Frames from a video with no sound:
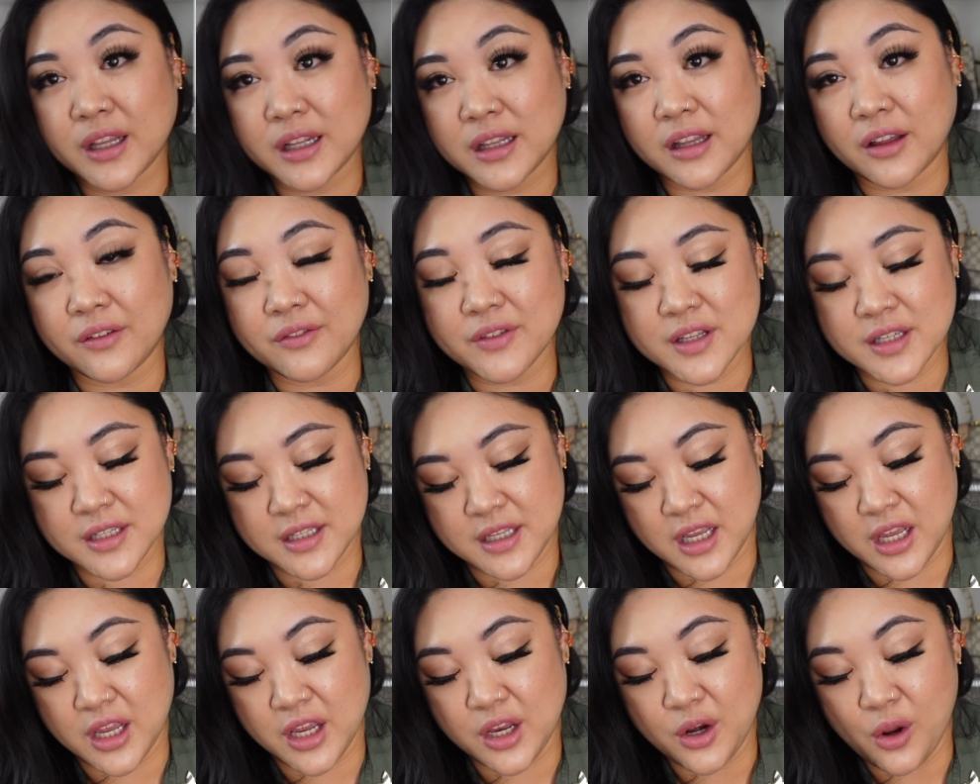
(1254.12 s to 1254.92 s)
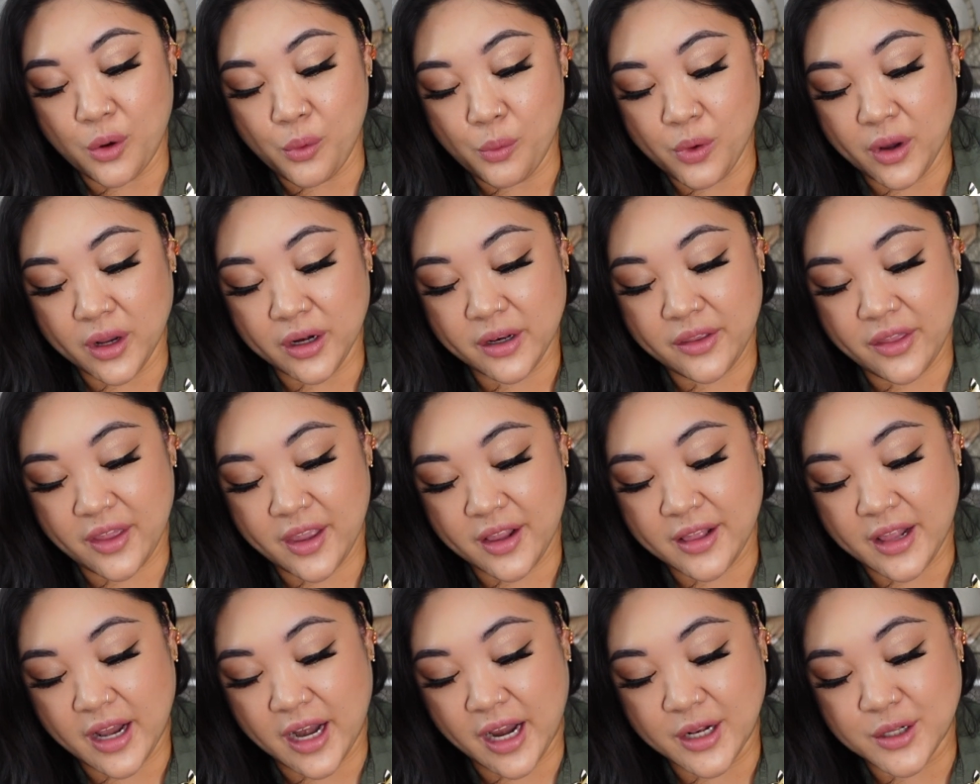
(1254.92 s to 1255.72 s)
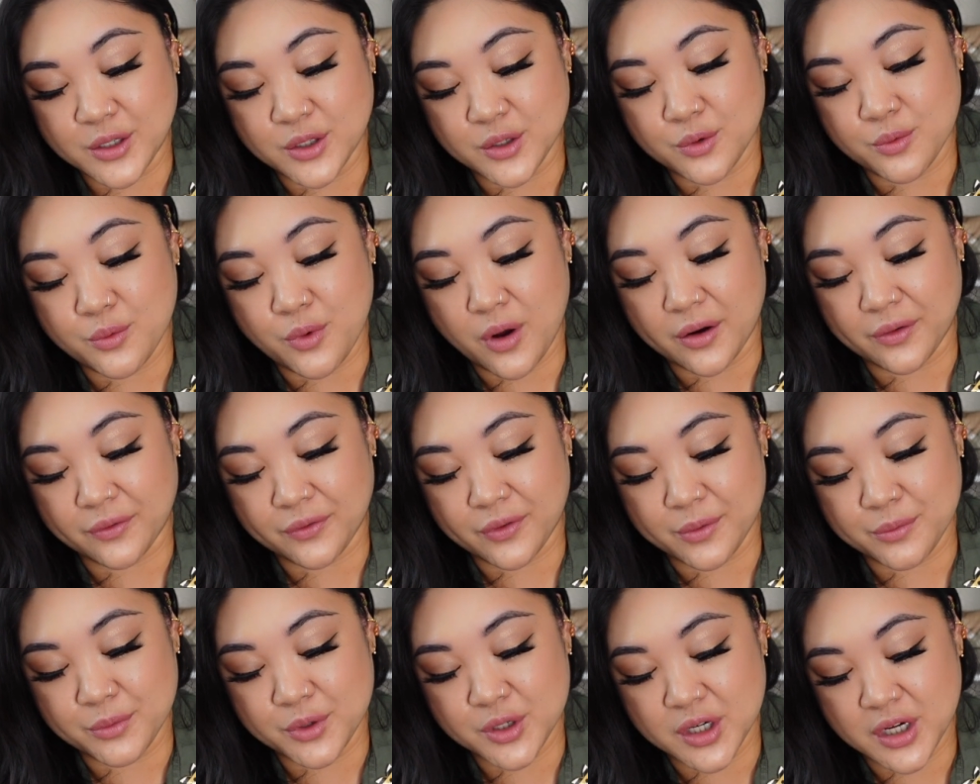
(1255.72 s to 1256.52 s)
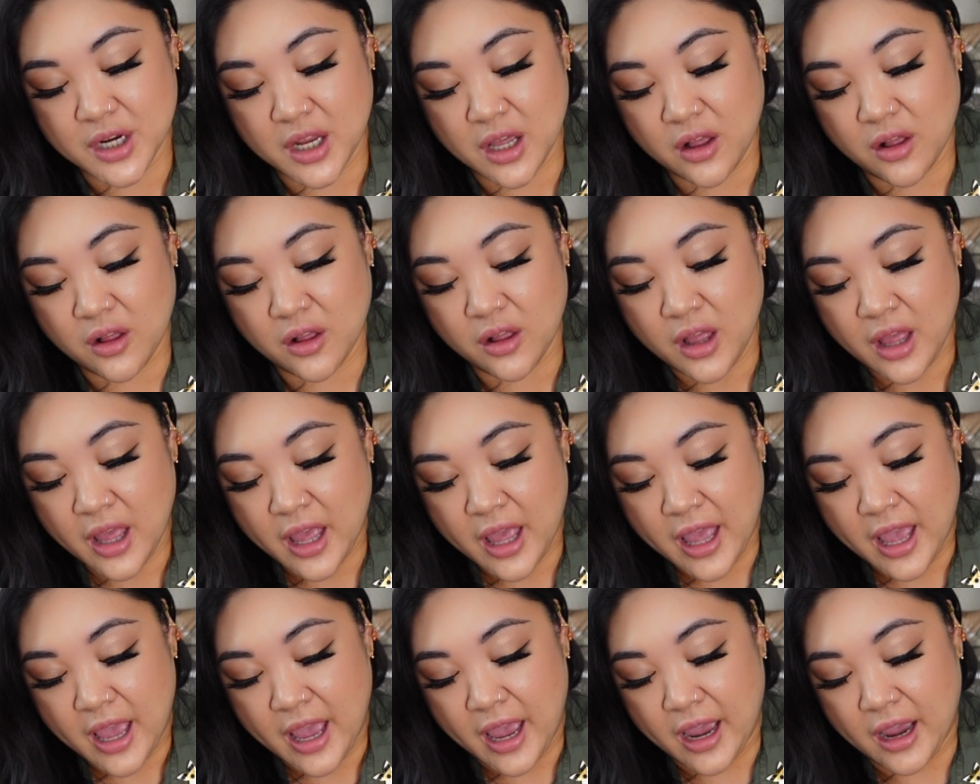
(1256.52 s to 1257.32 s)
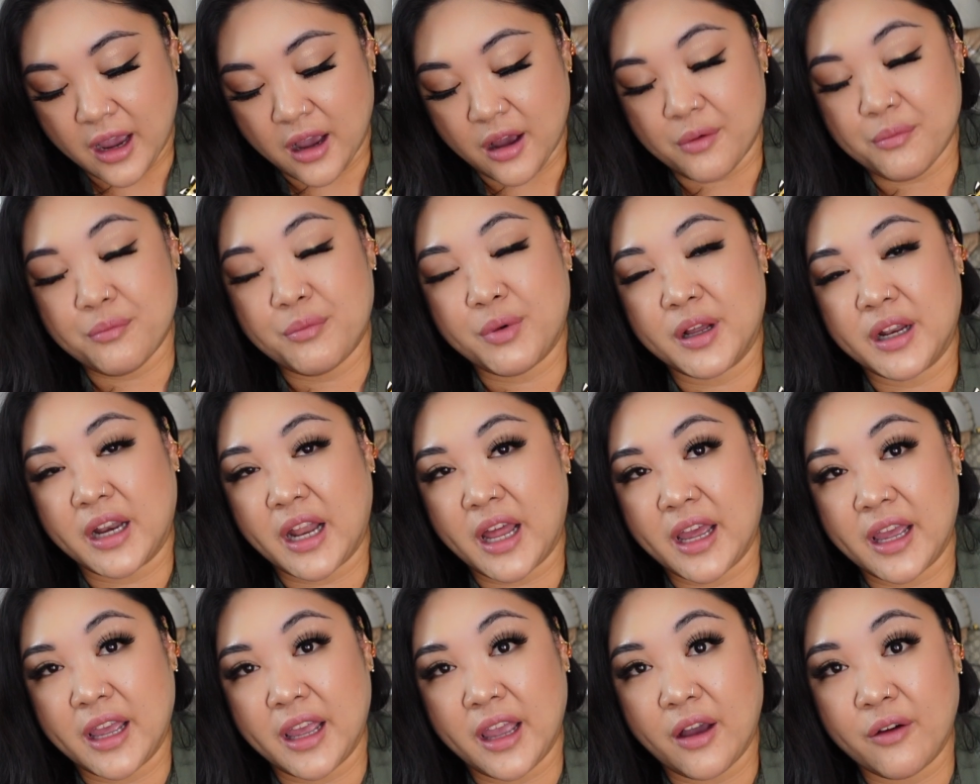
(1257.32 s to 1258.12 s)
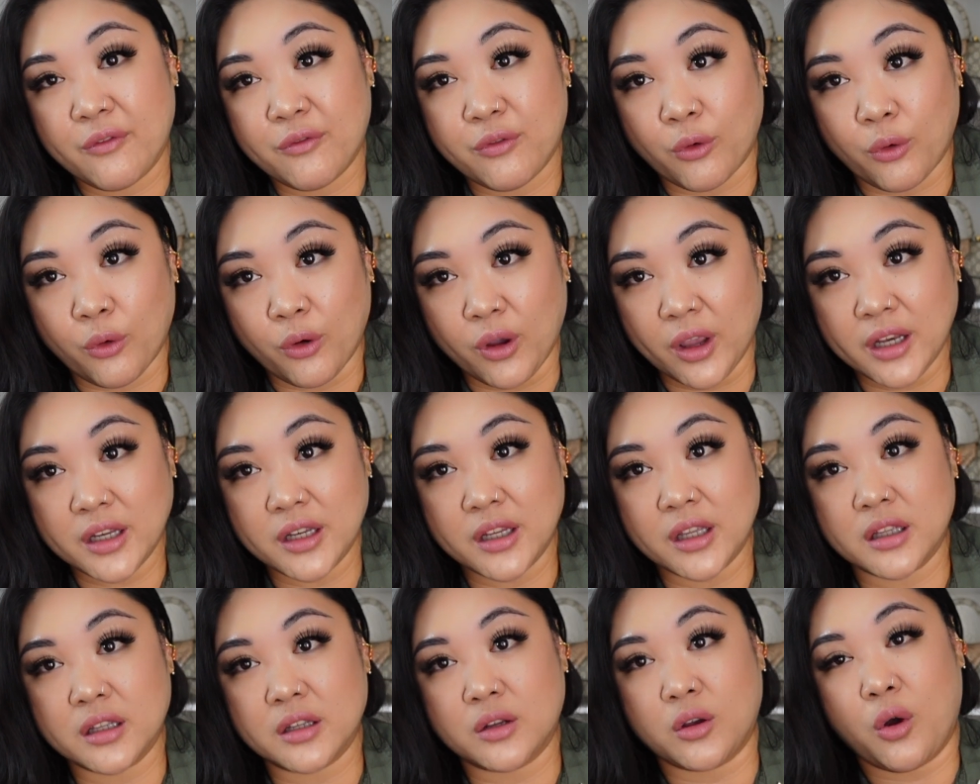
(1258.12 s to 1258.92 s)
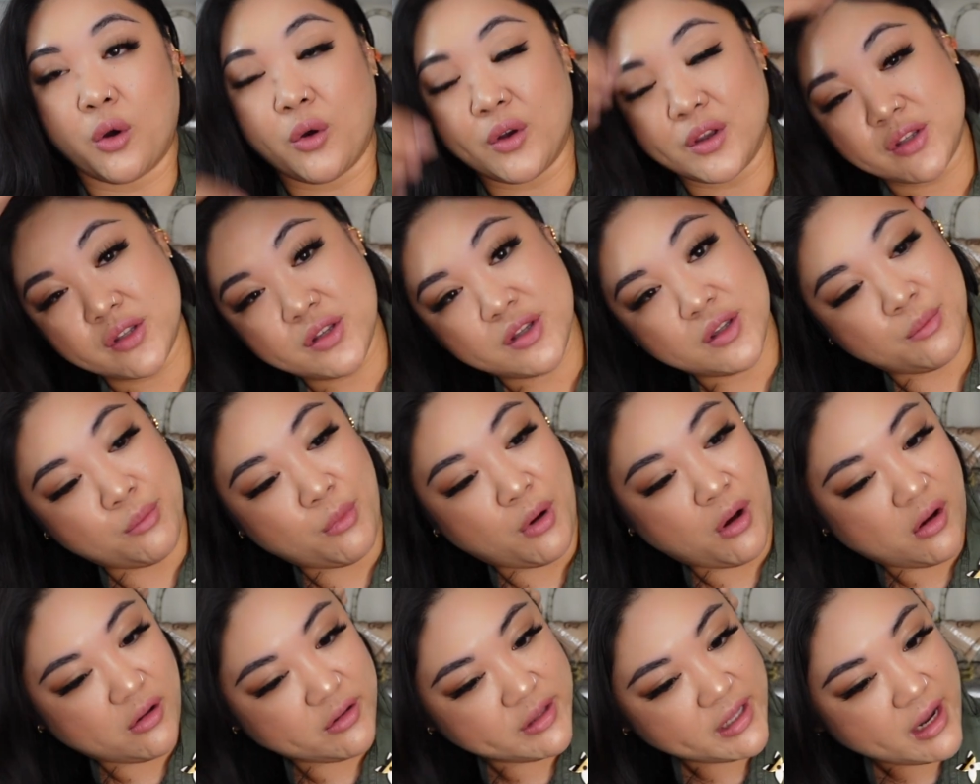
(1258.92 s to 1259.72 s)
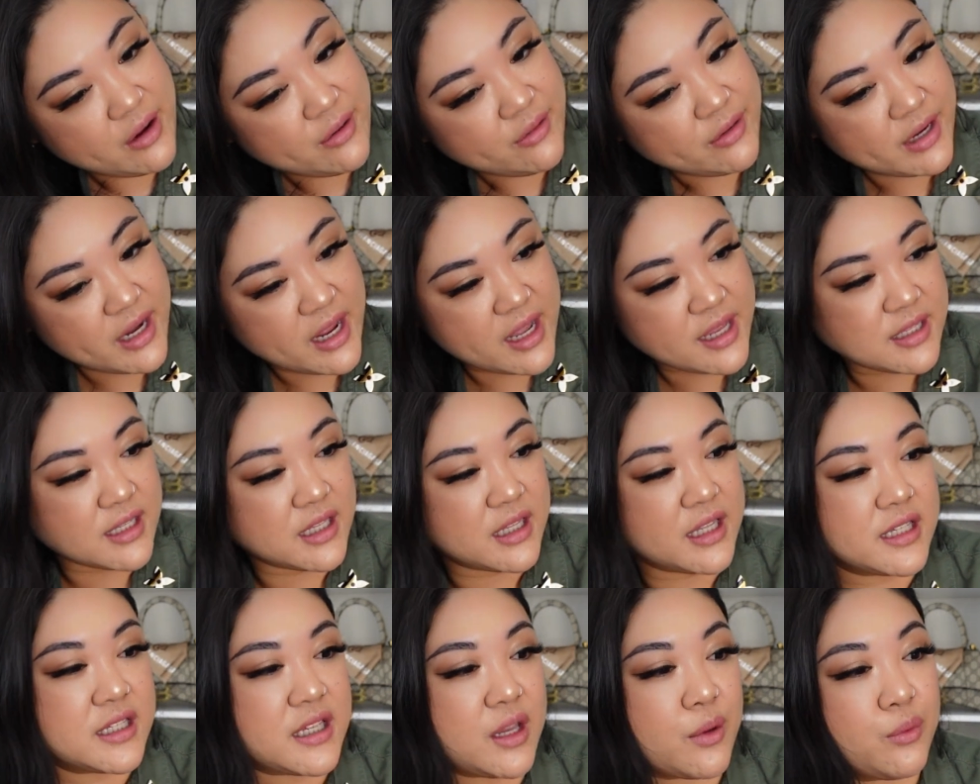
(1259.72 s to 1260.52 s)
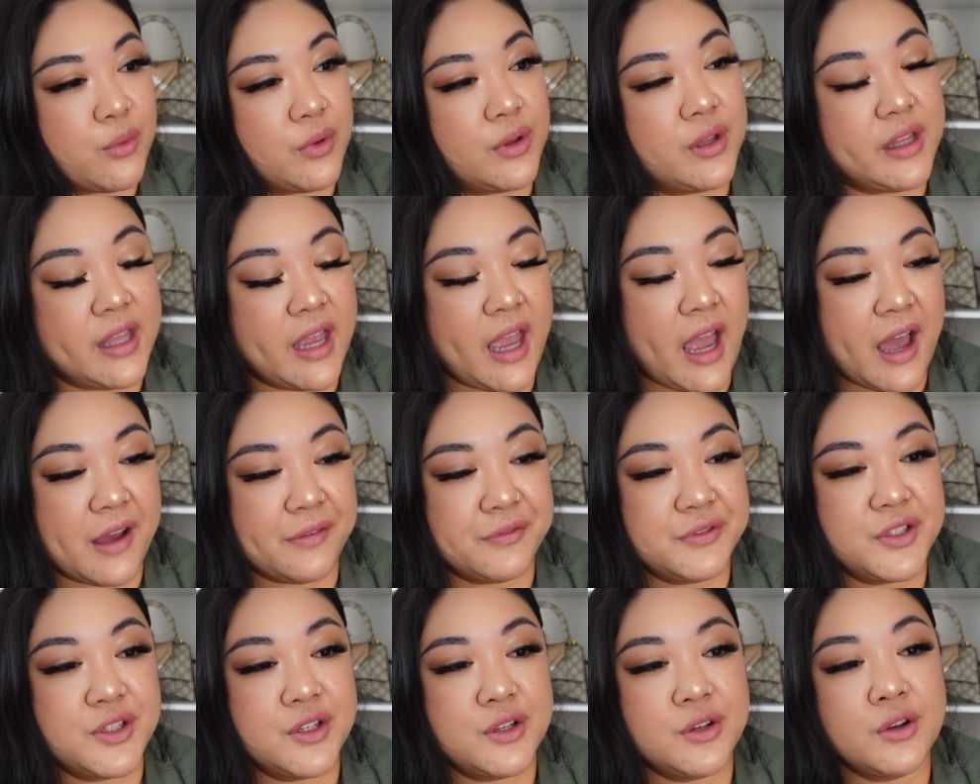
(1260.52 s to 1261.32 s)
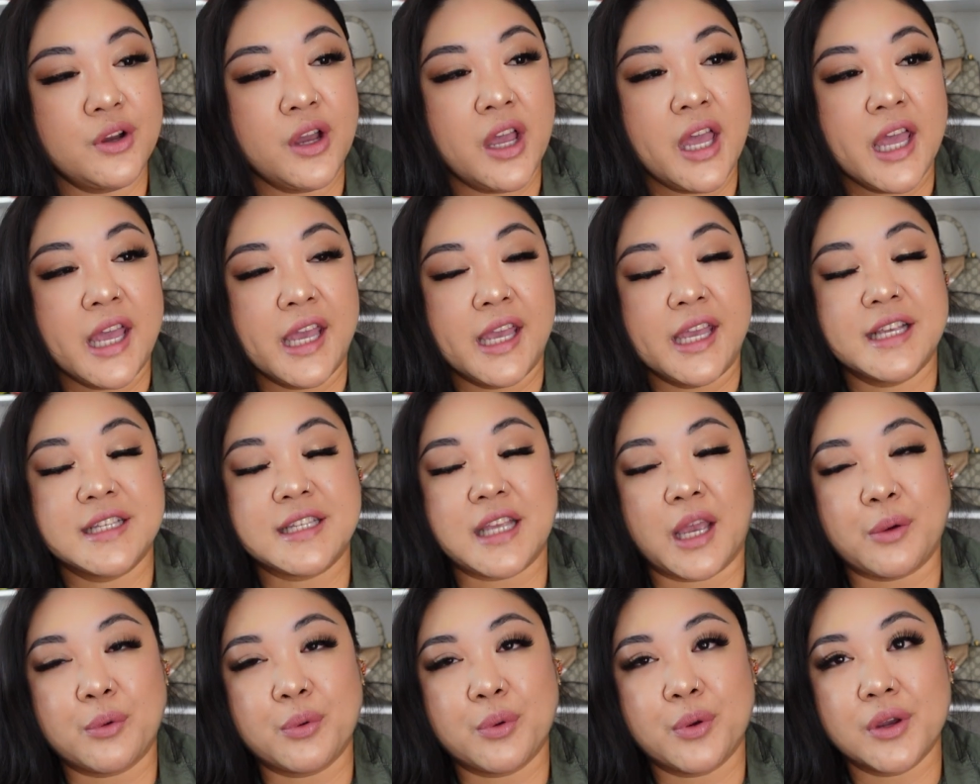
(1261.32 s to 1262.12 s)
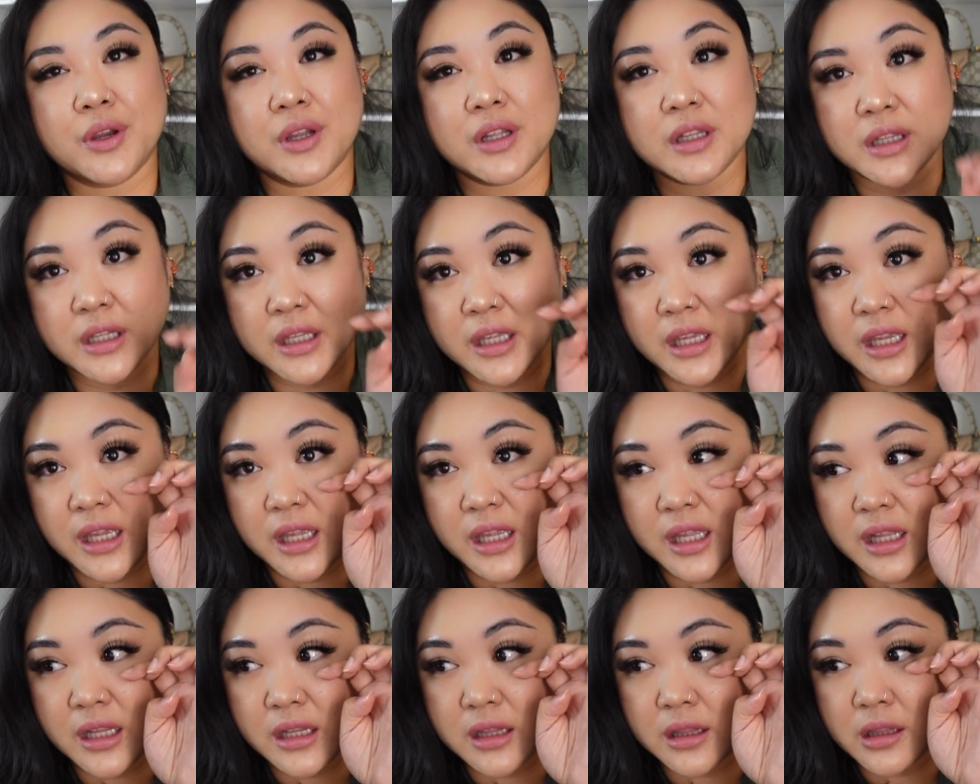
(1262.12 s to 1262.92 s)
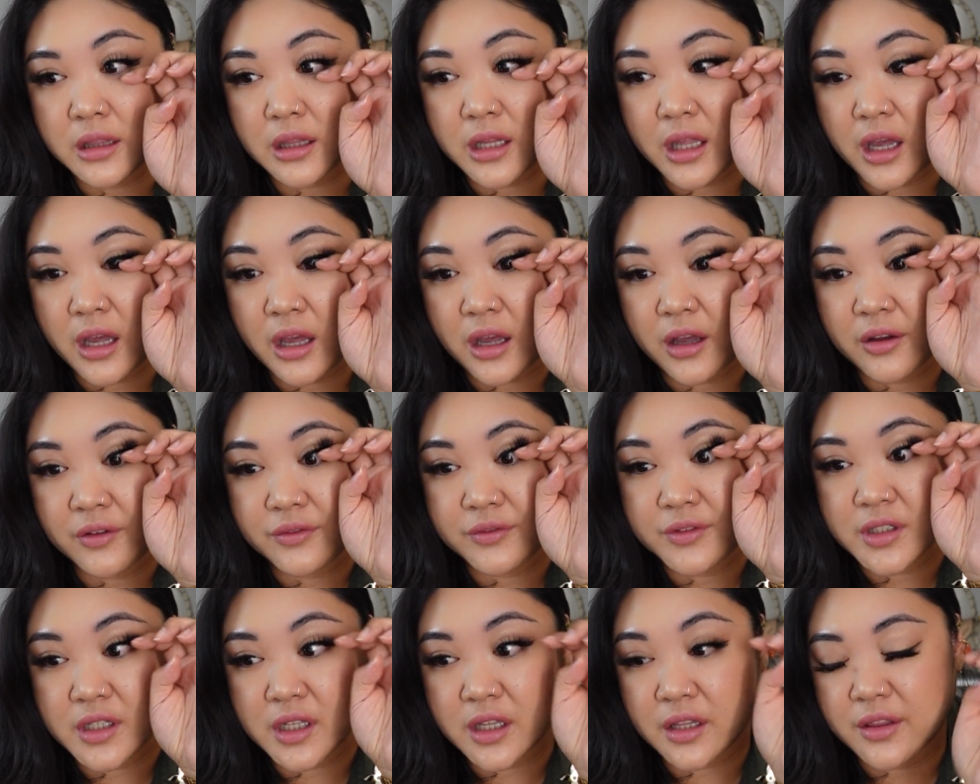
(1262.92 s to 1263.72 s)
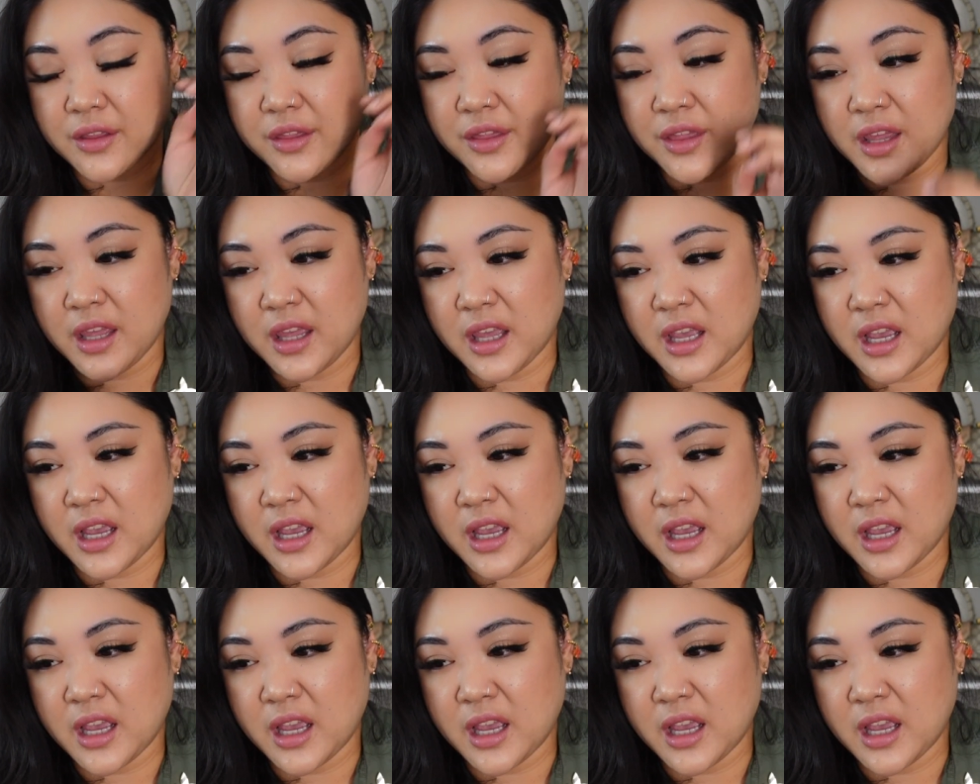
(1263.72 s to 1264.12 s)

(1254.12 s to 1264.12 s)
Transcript: love this thing. You know, one thing that I do want from Chanel, but I avoid going to the mall nowadays unless I really have to, is I really loved the